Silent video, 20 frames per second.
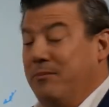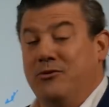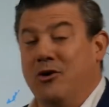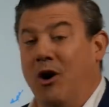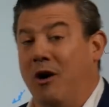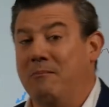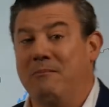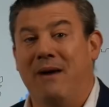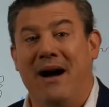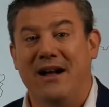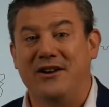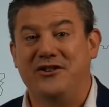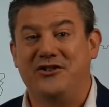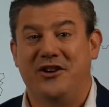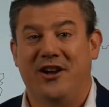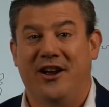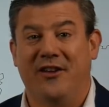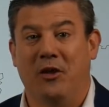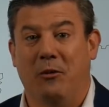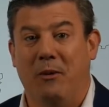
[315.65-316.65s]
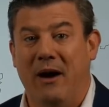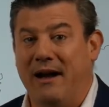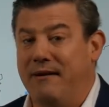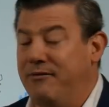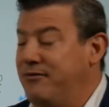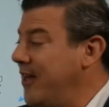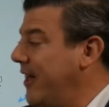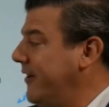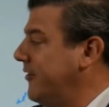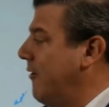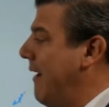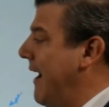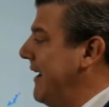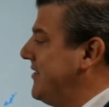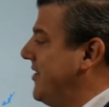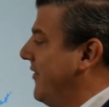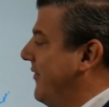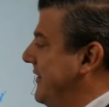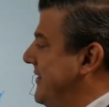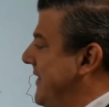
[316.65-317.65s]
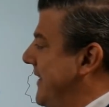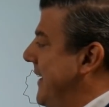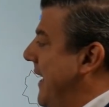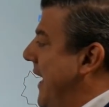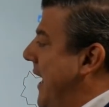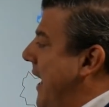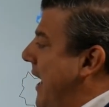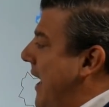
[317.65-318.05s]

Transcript: not much in the way of thunder activity,